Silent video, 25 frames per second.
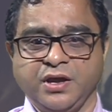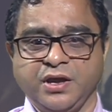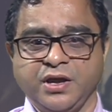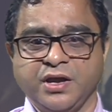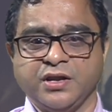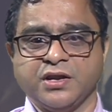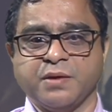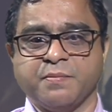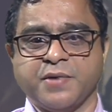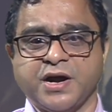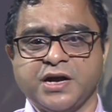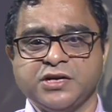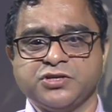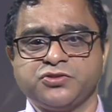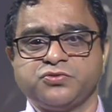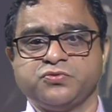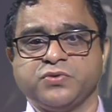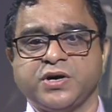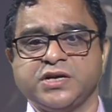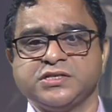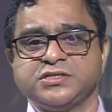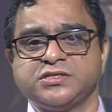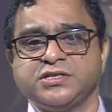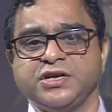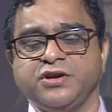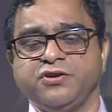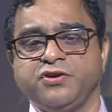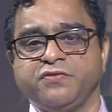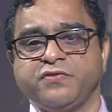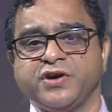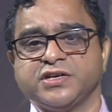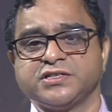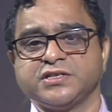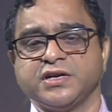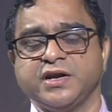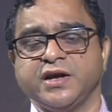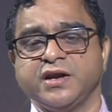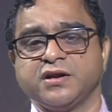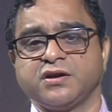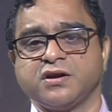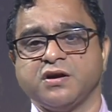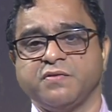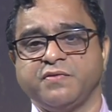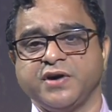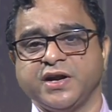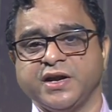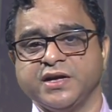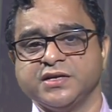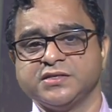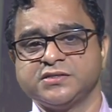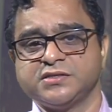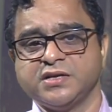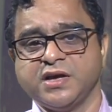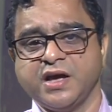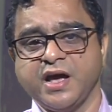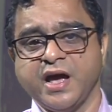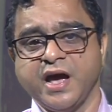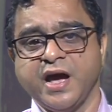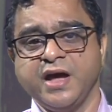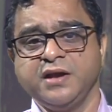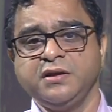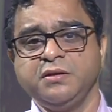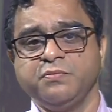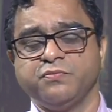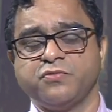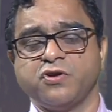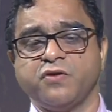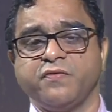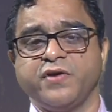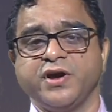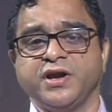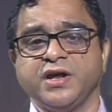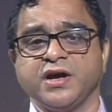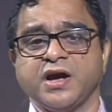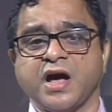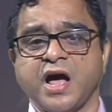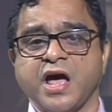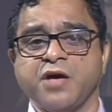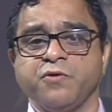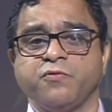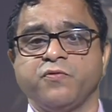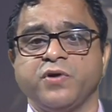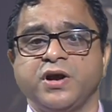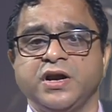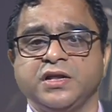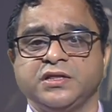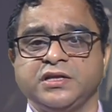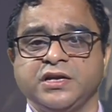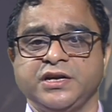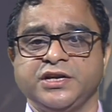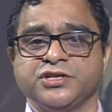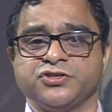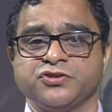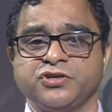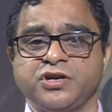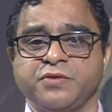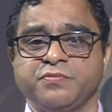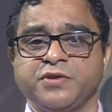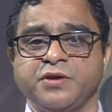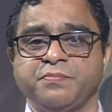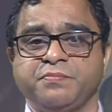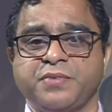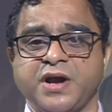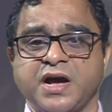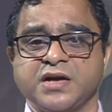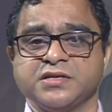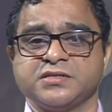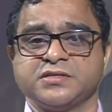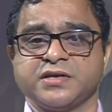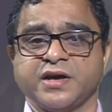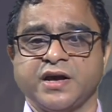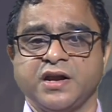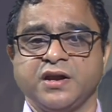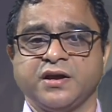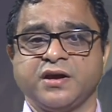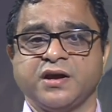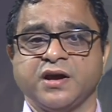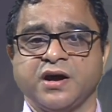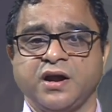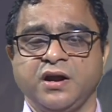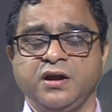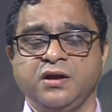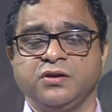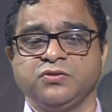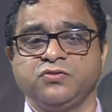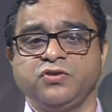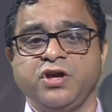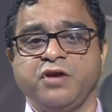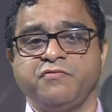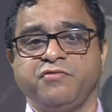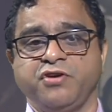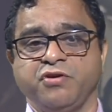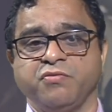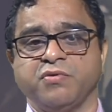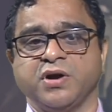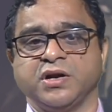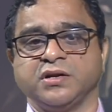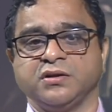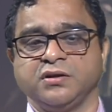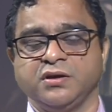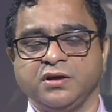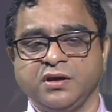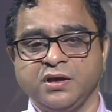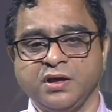in the march towards universal health coverage and providing high-quality, reasonably priced healthcare to everyone.